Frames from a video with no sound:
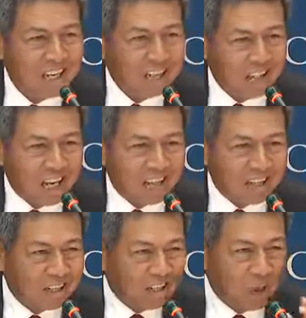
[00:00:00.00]

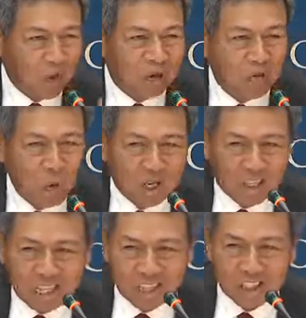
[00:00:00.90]
saying the way
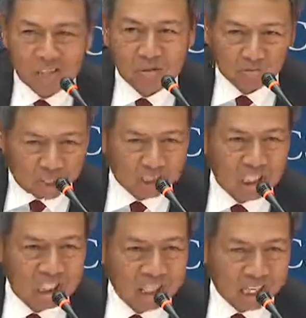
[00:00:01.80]
forward is
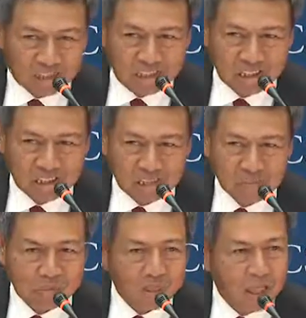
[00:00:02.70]
multilateralism